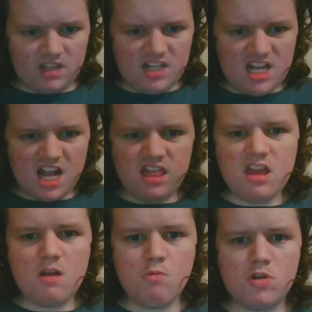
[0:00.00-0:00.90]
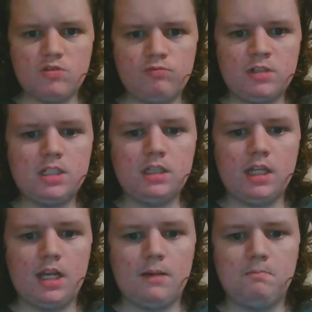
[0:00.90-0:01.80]
nothing was
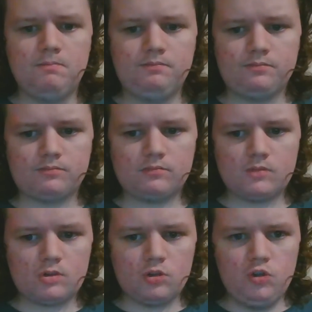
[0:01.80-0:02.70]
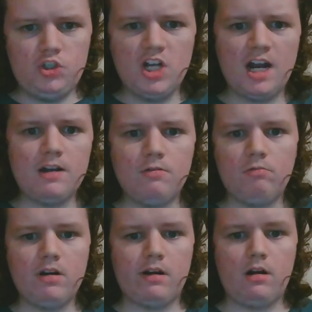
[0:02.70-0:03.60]
really done
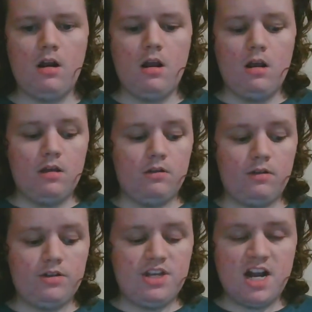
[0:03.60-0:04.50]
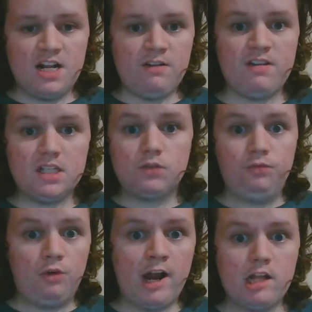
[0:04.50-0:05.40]
where none of his
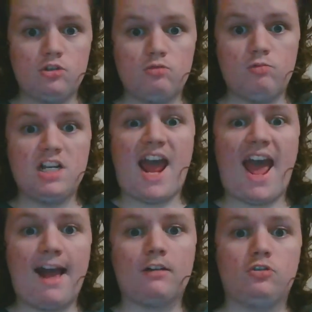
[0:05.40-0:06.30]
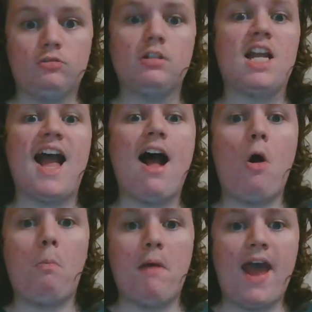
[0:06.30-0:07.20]
friends would actually
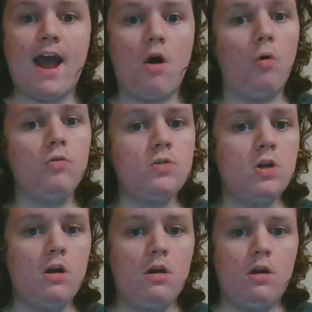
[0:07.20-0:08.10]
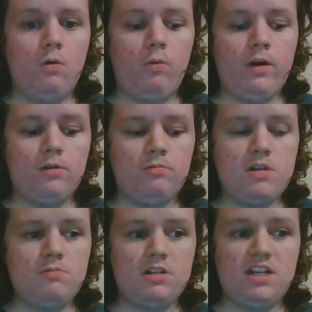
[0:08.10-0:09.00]
help out. Where
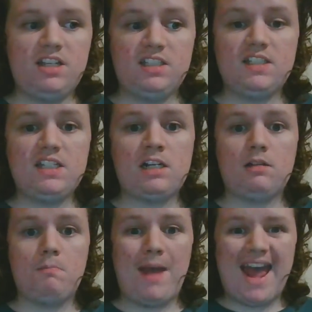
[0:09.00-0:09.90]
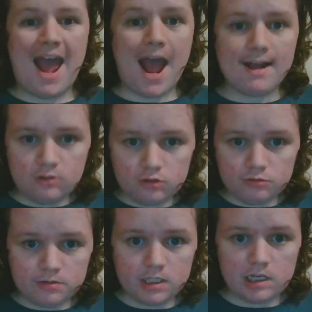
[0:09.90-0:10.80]
we would have seen
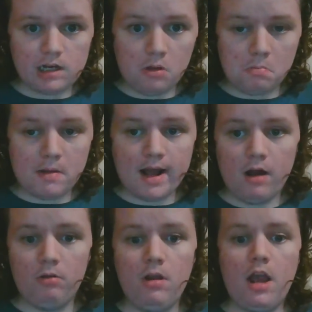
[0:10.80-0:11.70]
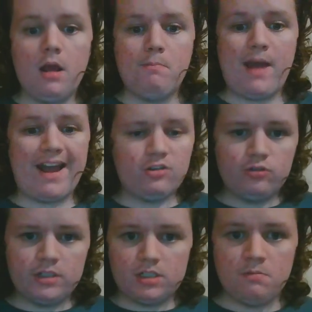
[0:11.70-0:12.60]
Patrick help out.
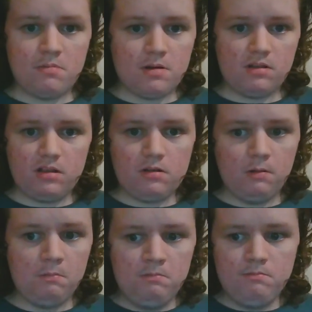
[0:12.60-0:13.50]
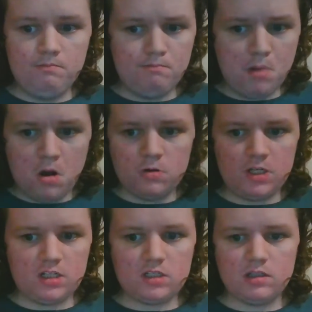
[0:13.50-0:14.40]
Patrick's a little
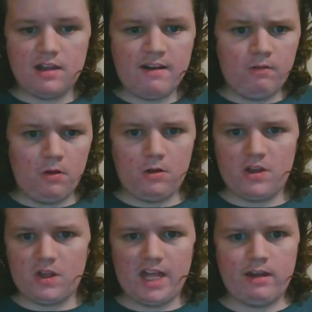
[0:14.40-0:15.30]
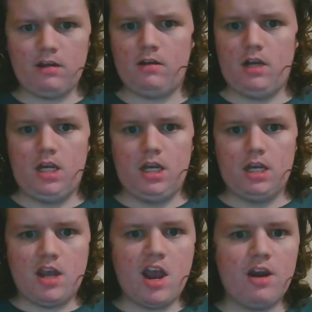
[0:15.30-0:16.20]
bonus level like
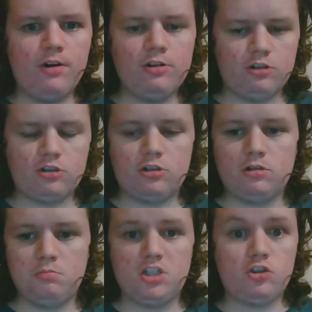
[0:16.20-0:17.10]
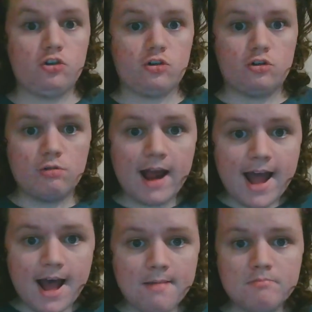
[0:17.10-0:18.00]
character, Mr.
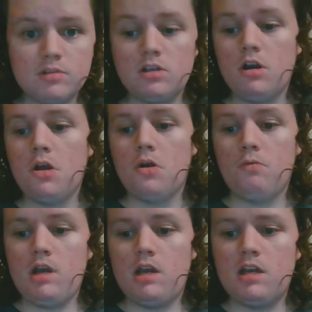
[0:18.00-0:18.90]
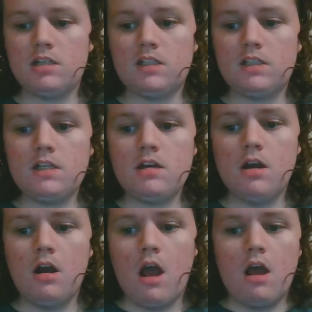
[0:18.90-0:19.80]
Krabs. We get to see
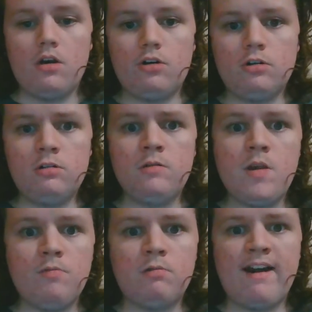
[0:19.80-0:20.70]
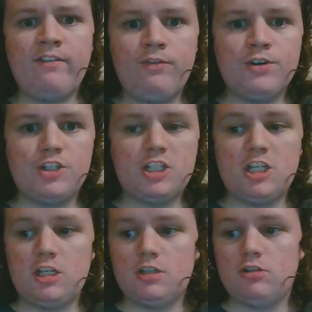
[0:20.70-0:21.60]
early
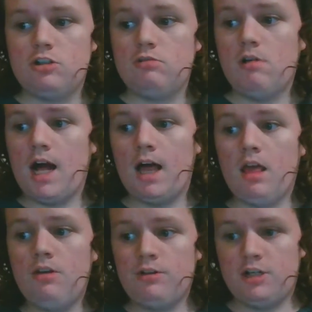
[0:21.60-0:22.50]
references to other